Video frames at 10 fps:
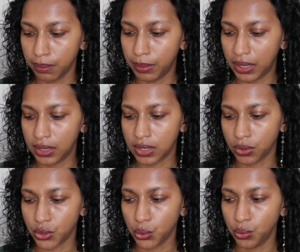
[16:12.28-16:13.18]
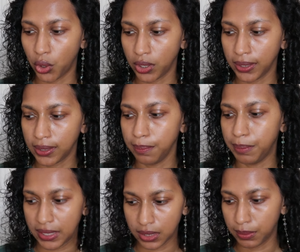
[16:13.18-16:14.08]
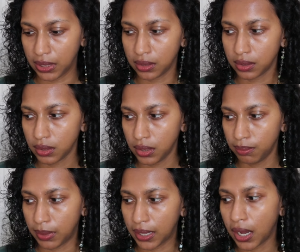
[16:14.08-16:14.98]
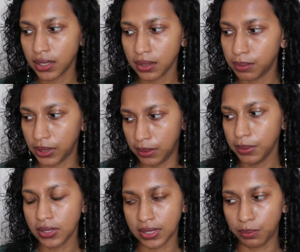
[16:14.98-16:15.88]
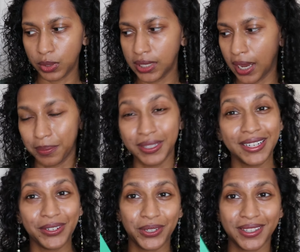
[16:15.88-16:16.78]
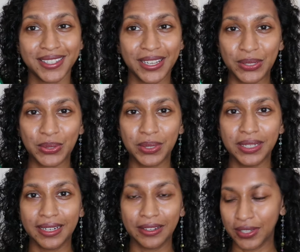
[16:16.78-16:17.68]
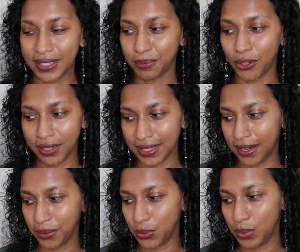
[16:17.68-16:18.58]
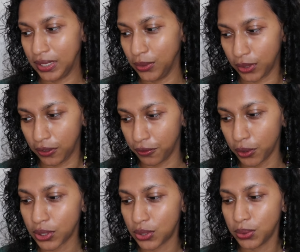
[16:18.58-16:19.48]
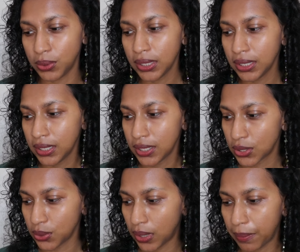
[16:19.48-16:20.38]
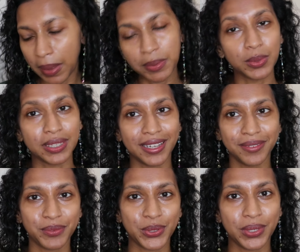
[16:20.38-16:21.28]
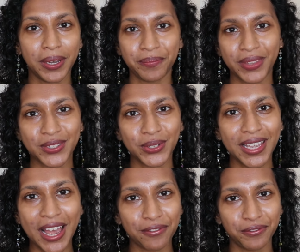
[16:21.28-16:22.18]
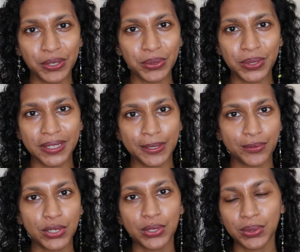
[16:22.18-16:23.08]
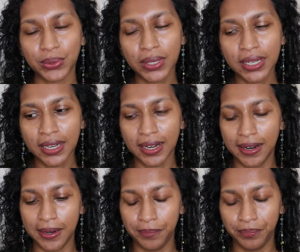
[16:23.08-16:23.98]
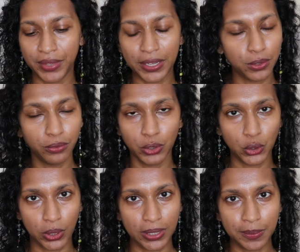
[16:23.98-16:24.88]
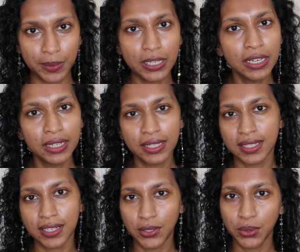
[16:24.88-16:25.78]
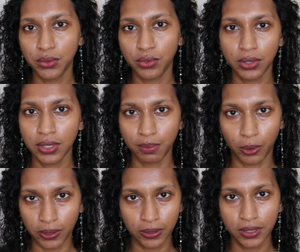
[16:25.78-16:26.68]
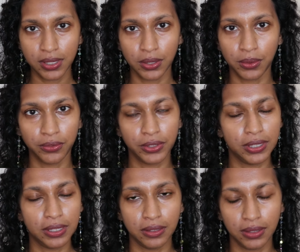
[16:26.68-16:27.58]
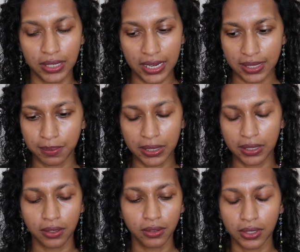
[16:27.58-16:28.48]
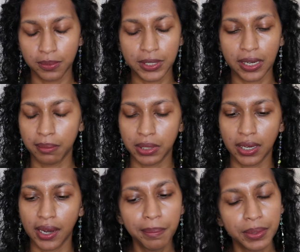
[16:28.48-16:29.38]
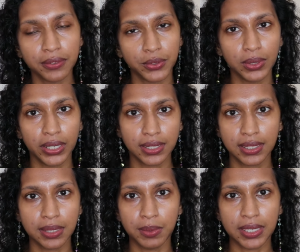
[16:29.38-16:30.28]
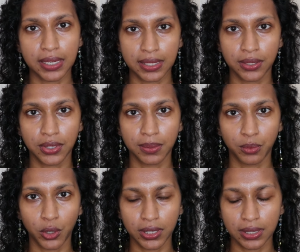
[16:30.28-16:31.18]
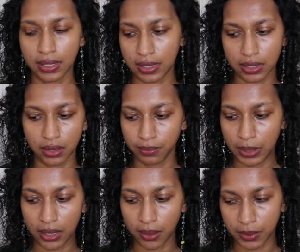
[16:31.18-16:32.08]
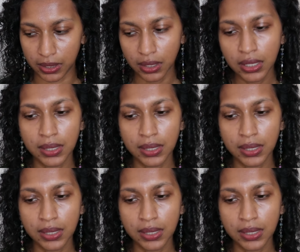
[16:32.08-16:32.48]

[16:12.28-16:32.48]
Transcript: but it's also not like the best month. But I can't complain because I'm really happy that I got the sunscreen and I got some products that I was really looking forward to. So I'm happy with that. So yeah, that's all I have for you in this video. Thank you for joining me. Stay tuned for the spoilers, you know, for the next month that are going to be coming up. And if you'd like to see me test out some products and stuff, makeup, then